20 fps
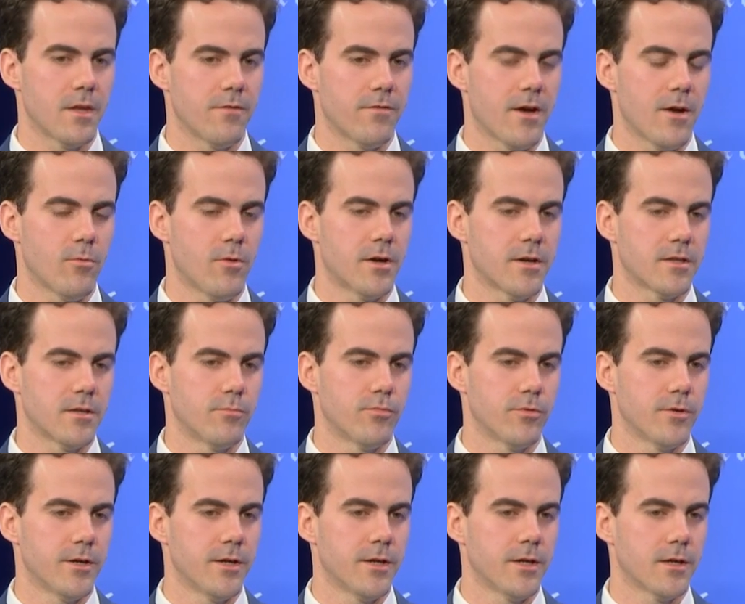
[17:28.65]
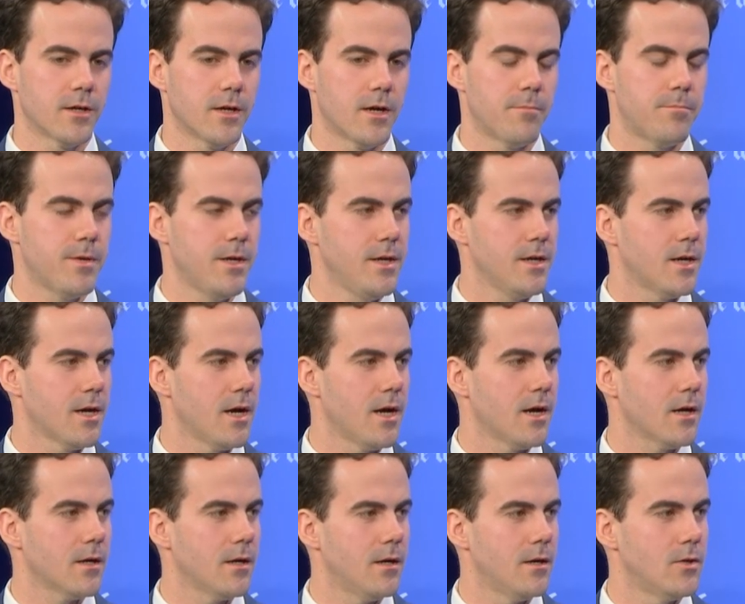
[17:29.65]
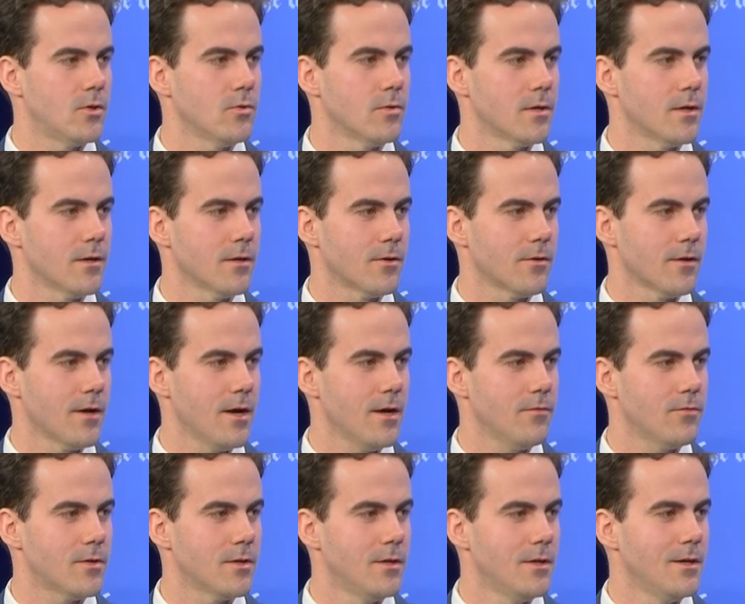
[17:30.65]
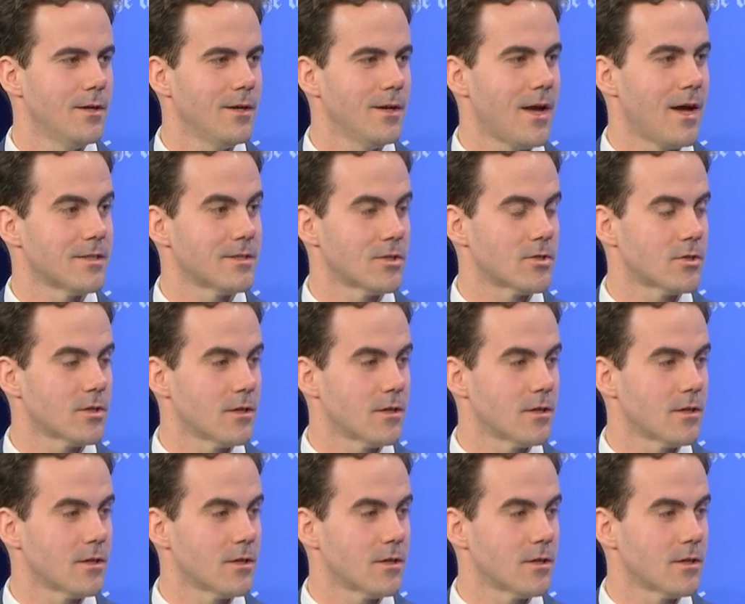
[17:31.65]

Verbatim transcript: if I wanted to bring a peacock onto an aircraft as,